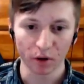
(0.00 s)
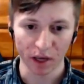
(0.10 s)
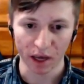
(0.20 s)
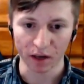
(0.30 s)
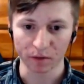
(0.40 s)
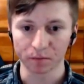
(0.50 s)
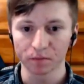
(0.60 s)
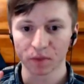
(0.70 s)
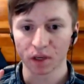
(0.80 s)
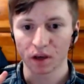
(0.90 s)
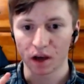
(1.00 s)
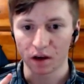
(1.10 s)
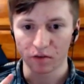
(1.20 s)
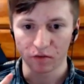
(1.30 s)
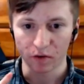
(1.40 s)
Pokken,
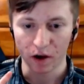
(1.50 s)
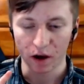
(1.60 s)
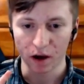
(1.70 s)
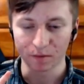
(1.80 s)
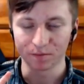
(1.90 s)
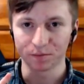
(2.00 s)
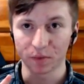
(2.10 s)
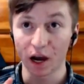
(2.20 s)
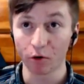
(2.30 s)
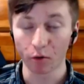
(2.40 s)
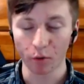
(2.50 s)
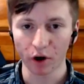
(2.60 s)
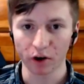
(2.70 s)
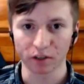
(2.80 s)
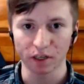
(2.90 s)

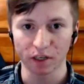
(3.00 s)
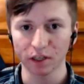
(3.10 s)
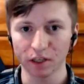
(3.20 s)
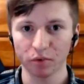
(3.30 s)
Hyrule Warriors.